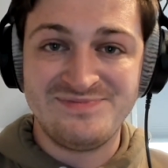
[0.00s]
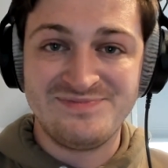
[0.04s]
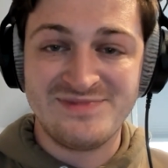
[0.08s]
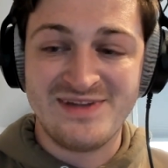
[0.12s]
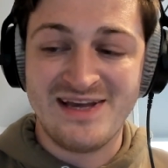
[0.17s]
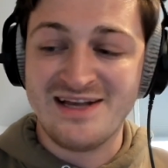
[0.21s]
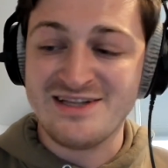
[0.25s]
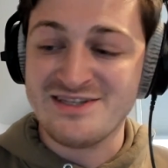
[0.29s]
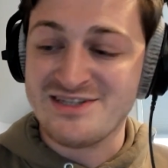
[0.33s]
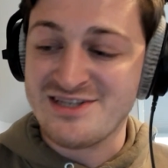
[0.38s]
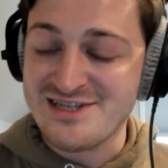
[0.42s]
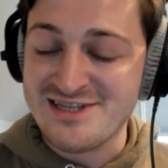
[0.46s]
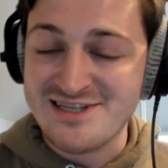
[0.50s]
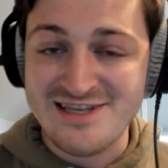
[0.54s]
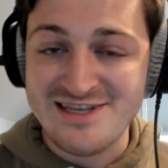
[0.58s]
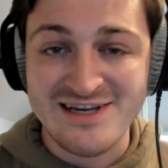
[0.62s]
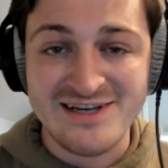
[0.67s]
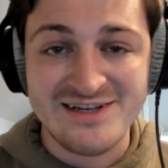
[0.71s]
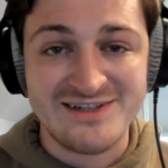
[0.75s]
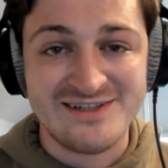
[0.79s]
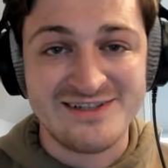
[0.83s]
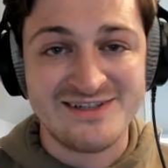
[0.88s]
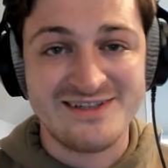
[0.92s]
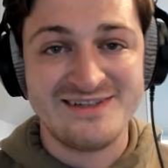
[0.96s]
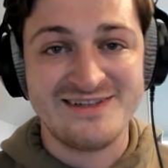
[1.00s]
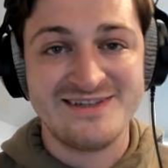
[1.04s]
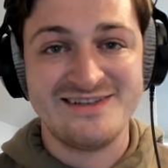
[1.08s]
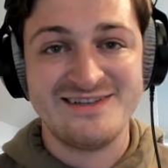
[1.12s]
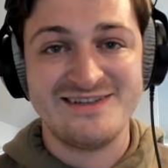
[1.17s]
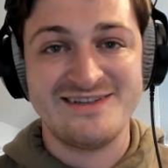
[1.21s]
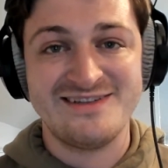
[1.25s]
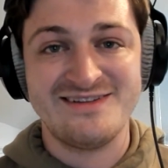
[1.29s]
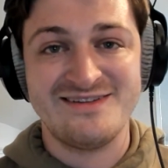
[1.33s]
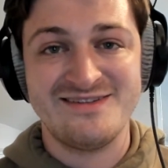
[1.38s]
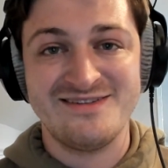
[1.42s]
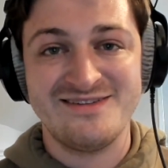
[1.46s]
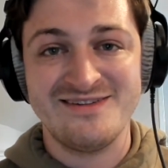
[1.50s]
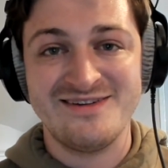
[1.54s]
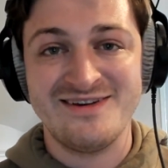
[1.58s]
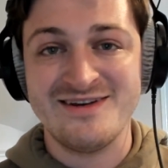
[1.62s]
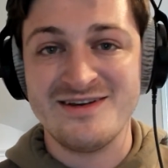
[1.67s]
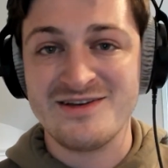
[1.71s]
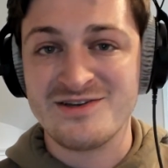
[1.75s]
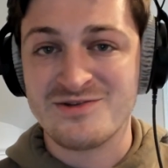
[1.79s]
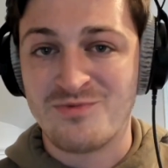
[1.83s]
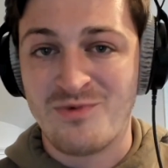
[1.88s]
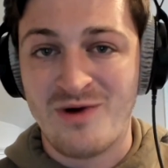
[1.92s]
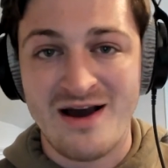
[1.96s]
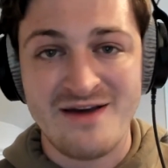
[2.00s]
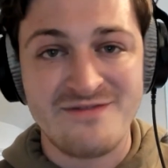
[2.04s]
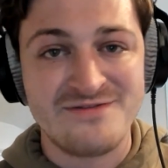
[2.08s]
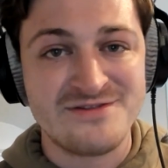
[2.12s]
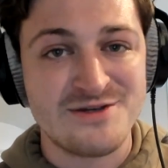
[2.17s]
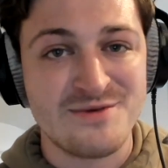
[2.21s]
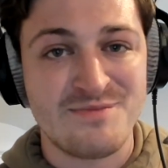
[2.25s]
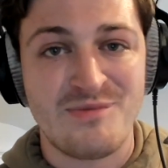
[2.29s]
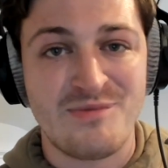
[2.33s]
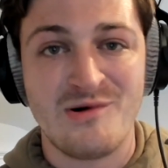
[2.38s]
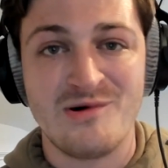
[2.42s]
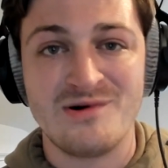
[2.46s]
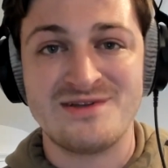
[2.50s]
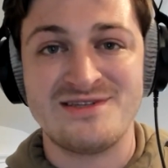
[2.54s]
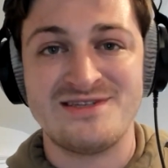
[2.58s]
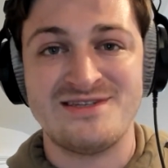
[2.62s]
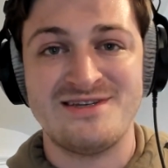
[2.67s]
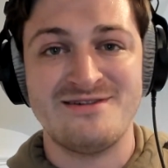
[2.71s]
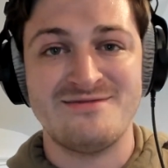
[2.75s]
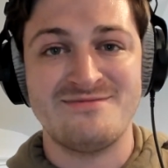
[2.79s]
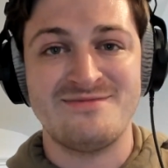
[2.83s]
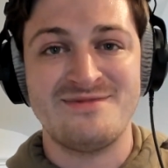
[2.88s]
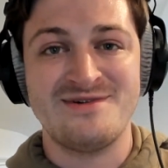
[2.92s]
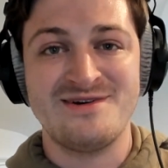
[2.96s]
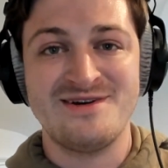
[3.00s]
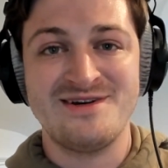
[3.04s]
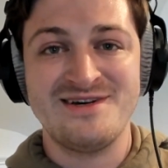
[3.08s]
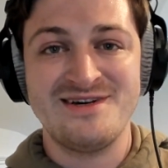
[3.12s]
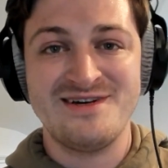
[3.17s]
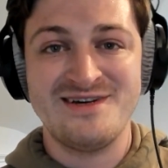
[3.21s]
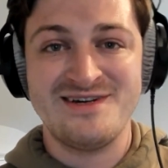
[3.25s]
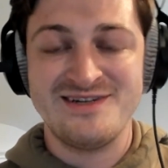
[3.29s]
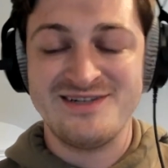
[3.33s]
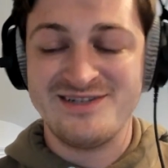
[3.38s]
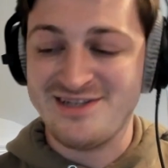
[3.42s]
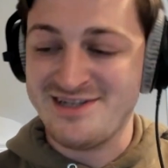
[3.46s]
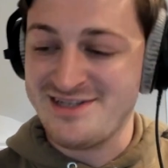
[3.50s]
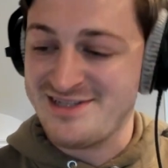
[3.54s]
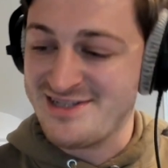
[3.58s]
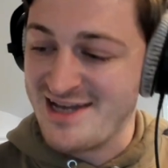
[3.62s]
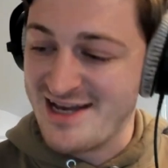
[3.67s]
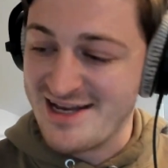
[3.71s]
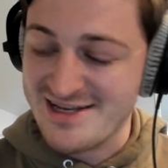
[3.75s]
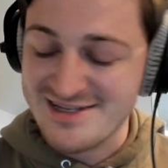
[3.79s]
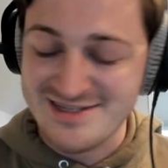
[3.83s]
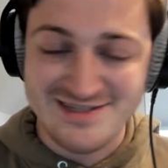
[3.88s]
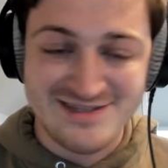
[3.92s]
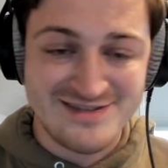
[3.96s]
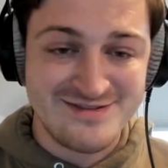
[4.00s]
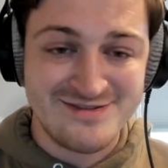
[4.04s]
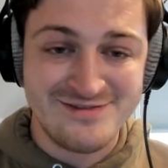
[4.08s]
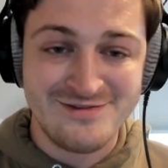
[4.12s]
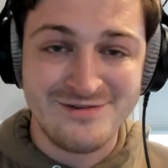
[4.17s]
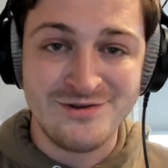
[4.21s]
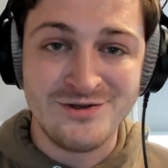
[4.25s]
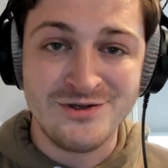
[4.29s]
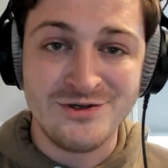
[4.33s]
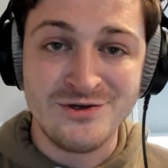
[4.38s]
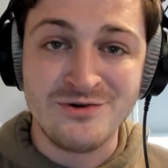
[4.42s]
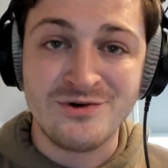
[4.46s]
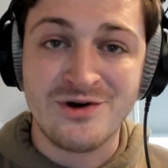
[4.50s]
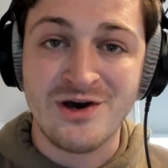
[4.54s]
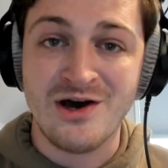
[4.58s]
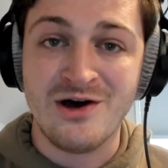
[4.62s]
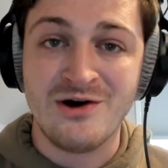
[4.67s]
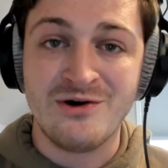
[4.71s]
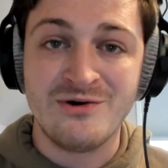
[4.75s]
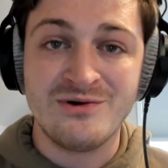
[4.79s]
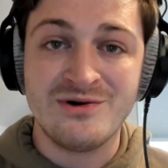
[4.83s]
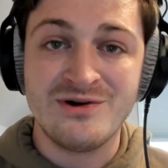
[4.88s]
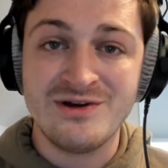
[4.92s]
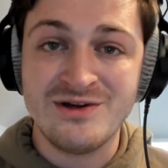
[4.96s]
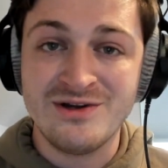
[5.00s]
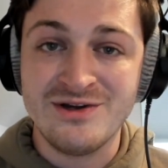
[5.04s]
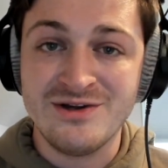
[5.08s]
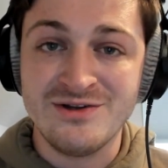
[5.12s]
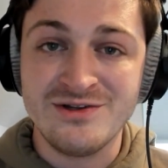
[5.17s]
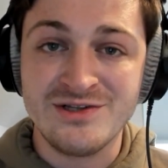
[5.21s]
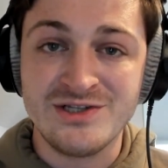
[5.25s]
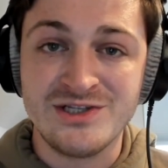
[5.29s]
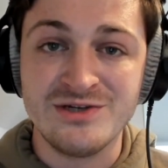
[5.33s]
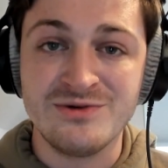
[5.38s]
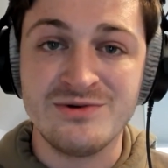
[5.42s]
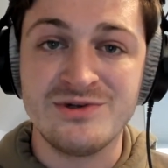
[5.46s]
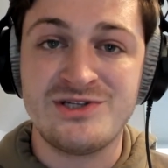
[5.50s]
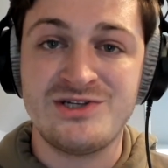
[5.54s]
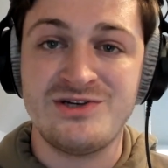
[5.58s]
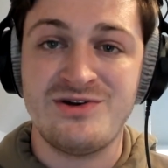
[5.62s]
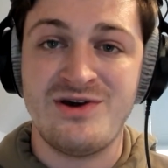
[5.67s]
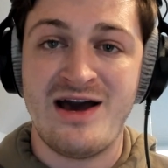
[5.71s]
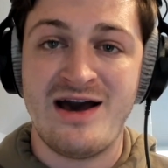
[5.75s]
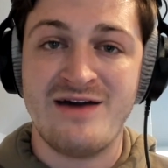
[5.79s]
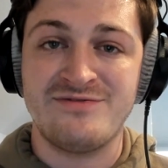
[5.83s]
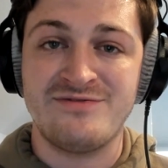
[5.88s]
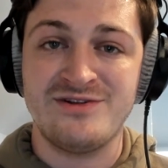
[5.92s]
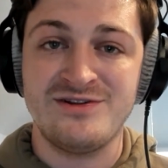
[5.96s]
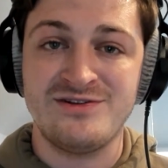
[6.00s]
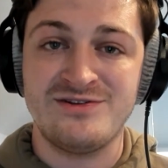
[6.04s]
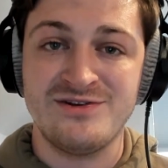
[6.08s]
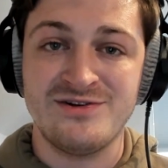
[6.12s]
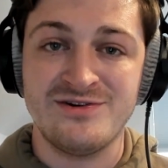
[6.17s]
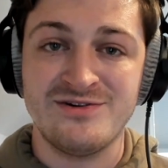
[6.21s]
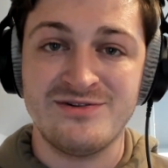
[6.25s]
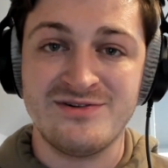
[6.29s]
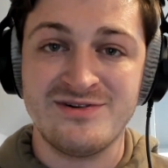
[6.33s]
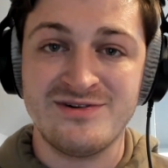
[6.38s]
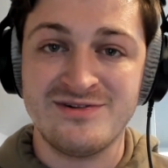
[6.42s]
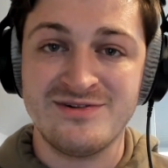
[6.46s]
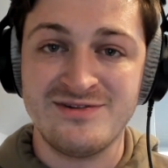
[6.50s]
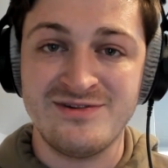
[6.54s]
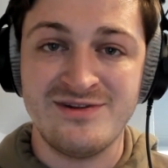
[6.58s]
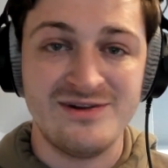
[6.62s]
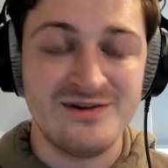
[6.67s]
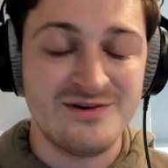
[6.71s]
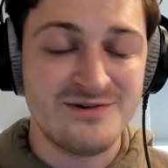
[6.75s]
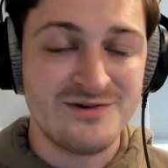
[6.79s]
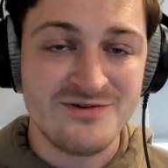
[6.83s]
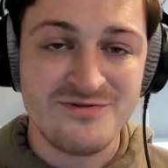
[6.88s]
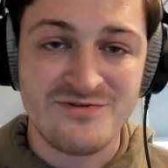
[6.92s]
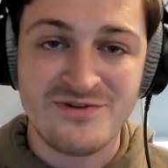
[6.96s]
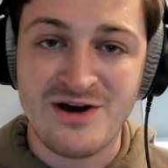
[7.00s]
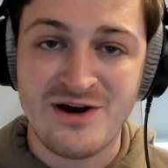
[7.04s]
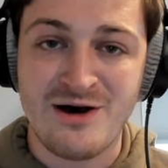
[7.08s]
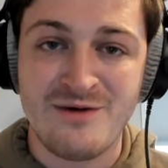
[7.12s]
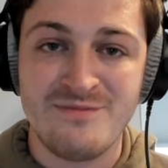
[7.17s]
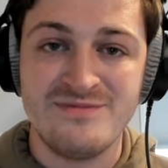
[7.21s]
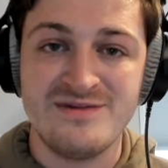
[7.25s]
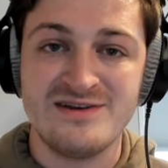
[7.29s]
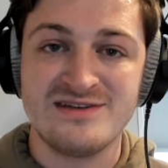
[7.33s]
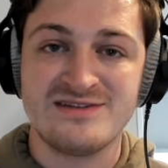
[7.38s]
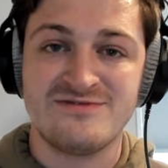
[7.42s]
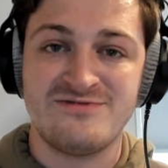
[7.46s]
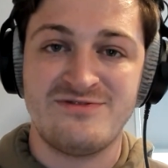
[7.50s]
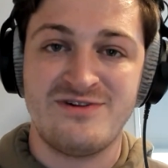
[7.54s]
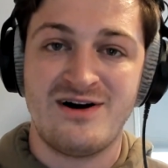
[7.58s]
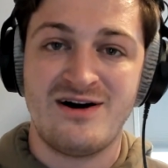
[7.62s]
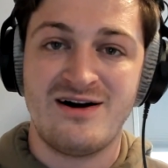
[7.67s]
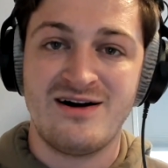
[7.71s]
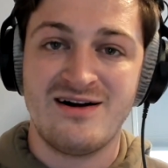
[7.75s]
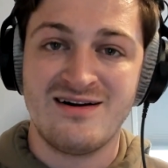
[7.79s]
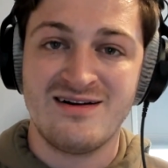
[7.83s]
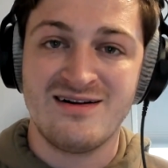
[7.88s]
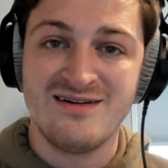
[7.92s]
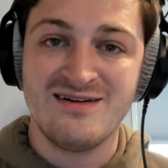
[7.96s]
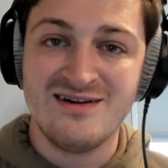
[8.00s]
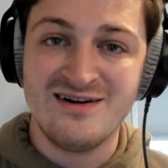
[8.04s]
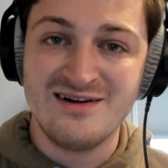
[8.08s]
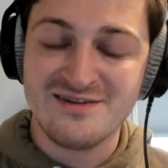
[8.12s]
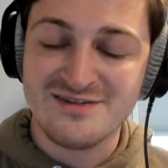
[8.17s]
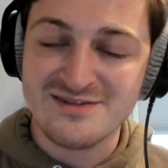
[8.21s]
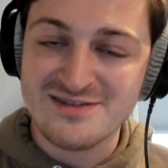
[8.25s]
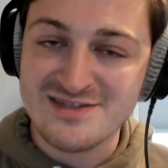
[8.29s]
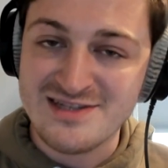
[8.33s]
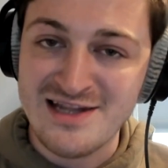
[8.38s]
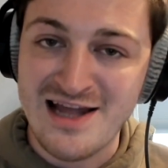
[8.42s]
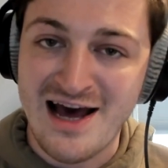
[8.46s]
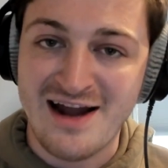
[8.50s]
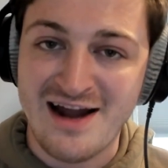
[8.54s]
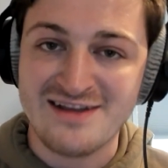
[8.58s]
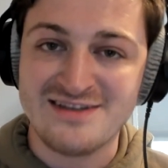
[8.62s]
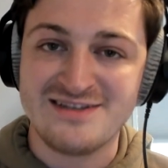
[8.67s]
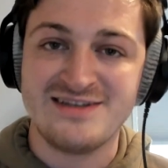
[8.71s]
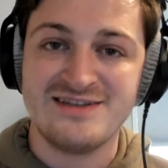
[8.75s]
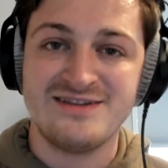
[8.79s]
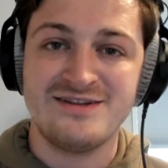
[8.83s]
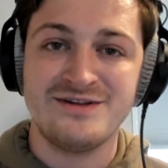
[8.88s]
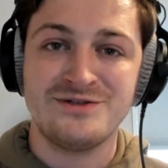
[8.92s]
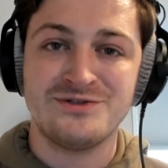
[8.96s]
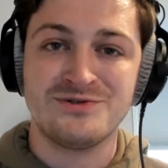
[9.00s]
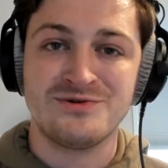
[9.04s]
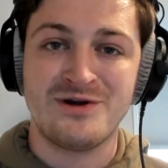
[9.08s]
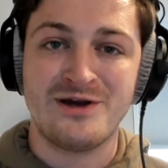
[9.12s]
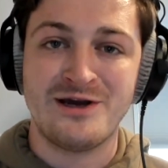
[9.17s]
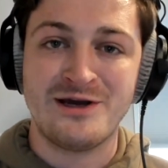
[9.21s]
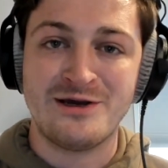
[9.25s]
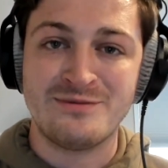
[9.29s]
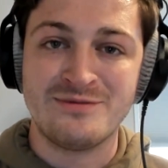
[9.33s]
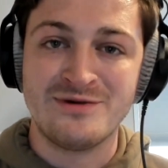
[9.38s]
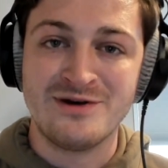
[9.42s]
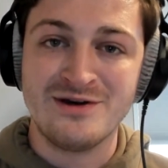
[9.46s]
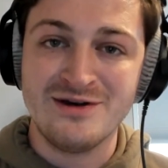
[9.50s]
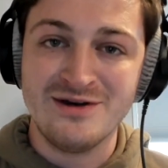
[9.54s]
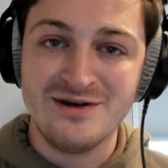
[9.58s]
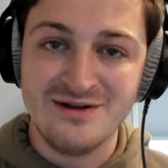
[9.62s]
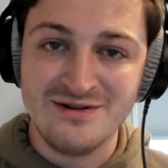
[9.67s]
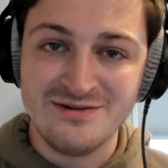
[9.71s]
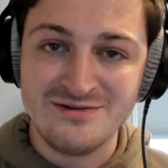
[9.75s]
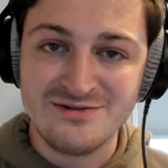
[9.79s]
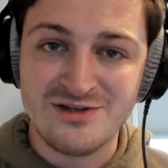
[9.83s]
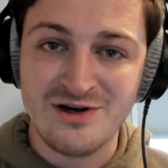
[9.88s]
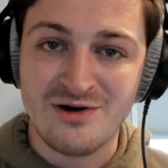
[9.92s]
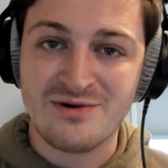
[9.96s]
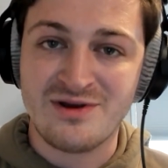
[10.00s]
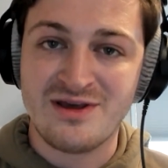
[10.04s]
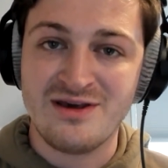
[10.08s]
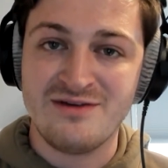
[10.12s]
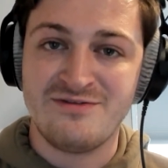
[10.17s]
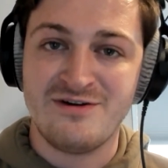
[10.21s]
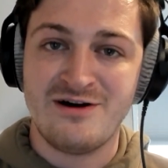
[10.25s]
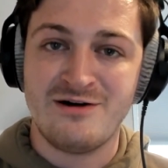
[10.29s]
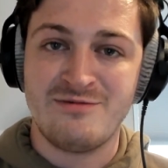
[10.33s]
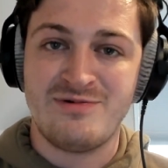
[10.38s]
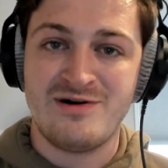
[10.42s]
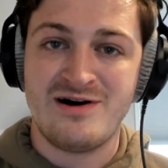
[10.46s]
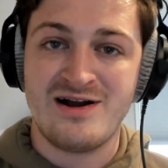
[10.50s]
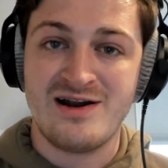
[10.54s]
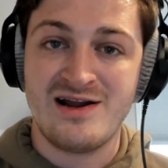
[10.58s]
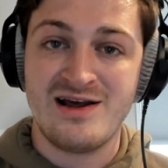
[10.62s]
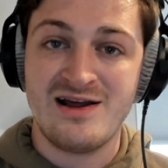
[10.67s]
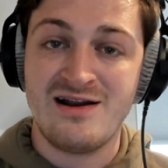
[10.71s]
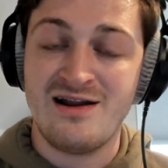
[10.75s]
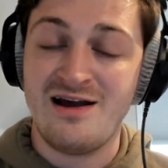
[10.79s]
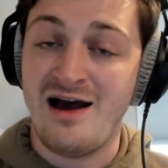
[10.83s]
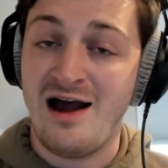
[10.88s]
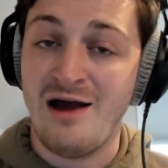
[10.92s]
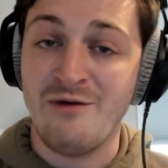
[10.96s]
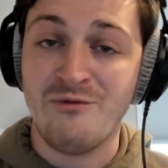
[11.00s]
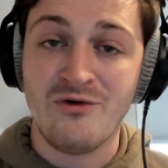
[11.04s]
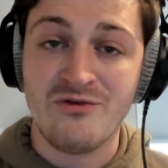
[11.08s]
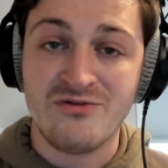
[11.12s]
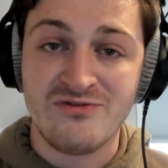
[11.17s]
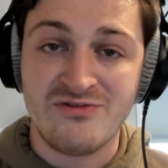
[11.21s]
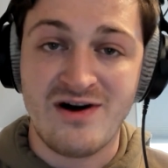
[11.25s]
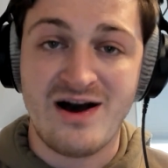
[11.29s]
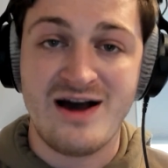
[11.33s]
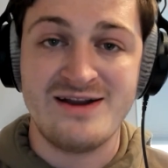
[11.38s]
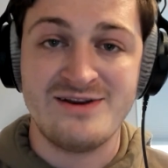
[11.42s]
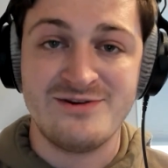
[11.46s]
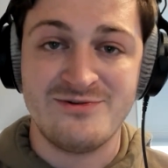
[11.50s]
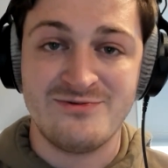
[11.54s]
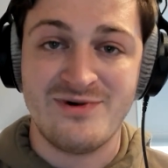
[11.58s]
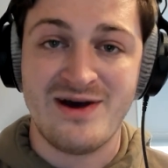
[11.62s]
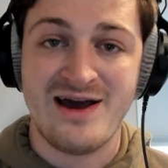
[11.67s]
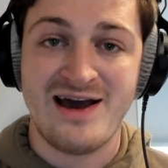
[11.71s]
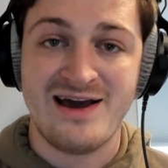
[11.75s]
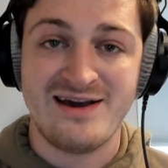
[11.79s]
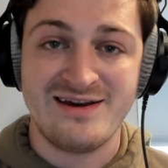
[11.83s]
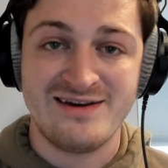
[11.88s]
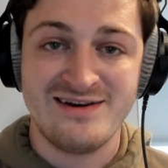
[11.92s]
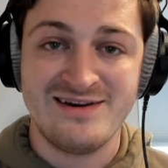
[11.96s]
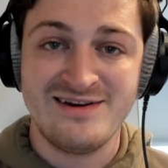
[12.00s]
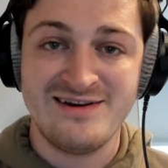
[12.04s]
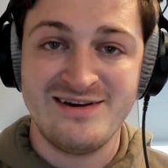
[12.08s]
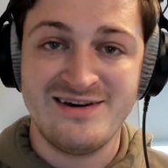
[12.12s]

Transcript: And still, his wife supports him. She says, you go, do what you have to do. You know, you've come this far. It's not a silly dream. Don't give up on it. I will find a way.